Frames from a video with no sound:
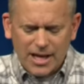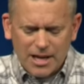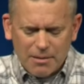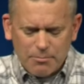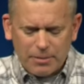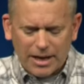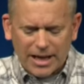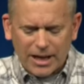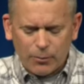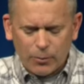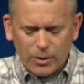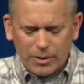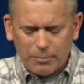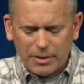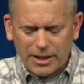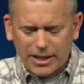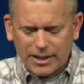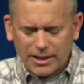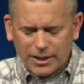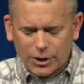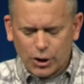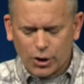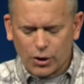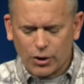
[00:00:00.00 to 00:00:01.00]
might we be
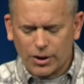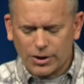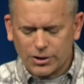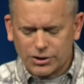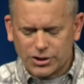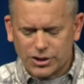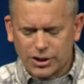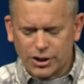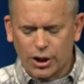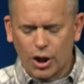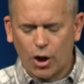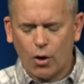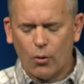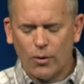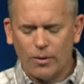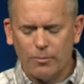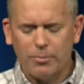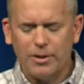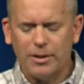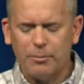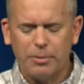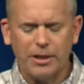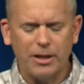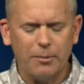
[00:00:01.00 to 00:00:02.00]
encouraged to go and
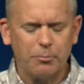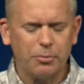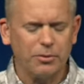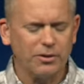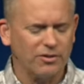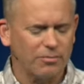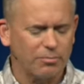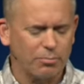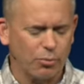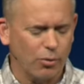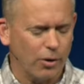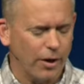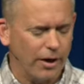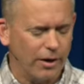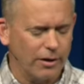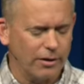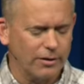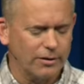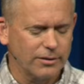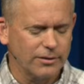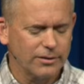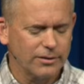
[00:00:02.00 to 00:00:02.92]
be people of prayer.